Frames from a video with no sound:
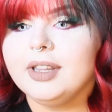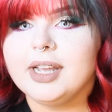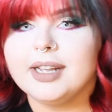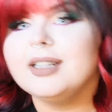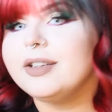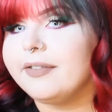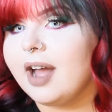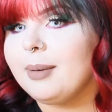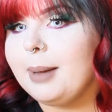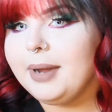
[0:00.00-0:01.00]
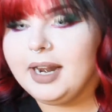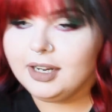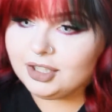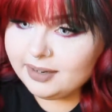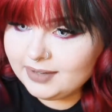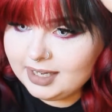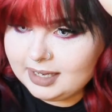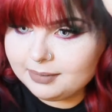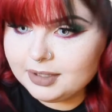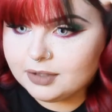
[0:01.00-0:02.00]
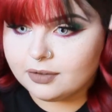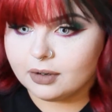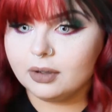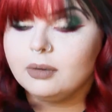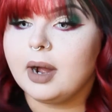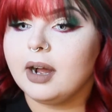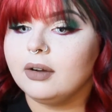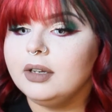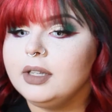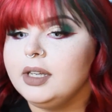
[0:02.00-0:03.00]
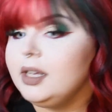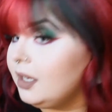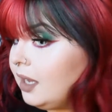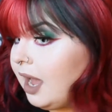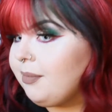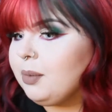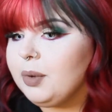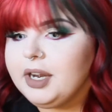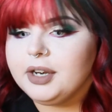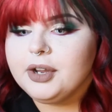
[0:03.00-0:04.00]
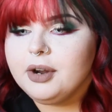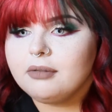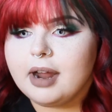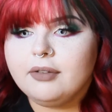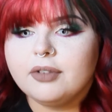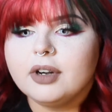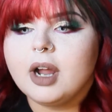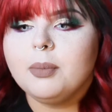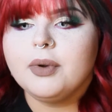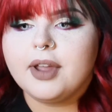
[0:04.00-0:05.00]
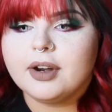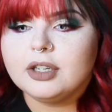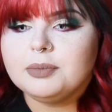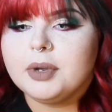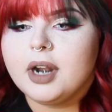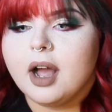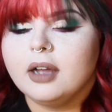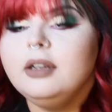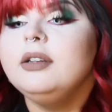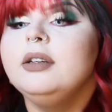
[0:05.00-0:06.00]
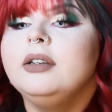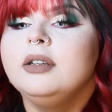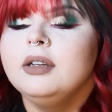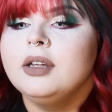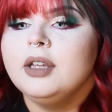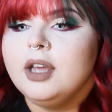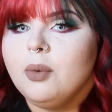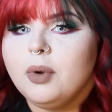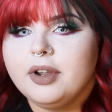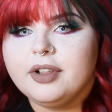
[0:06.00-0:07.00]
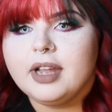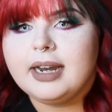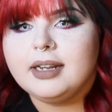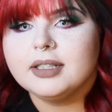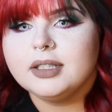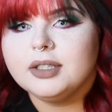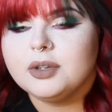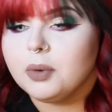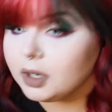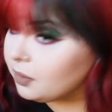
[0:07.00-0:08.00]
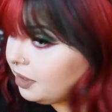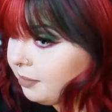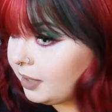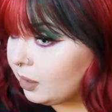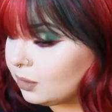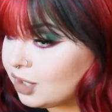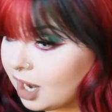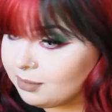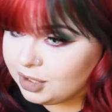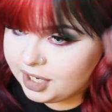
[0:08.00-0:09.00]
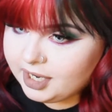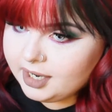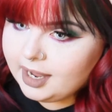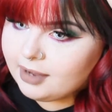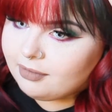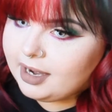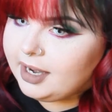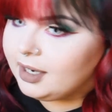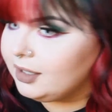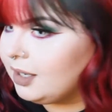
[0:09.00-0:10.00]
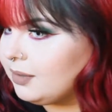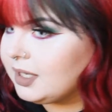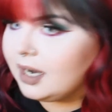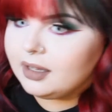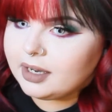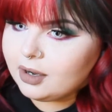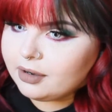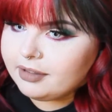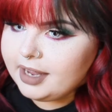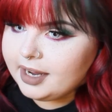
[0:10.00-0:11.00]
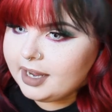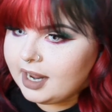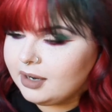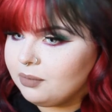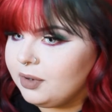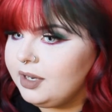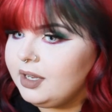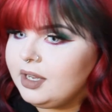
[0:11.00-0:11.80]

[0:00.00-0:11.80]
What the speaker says: like it's a vibe. I might actually have to keep this for a little while. I've been wanting to go red for a couple years, but one of the ladies I used to work with at my old job, she had red hair, and that was kind of like her thing, and I didn't want,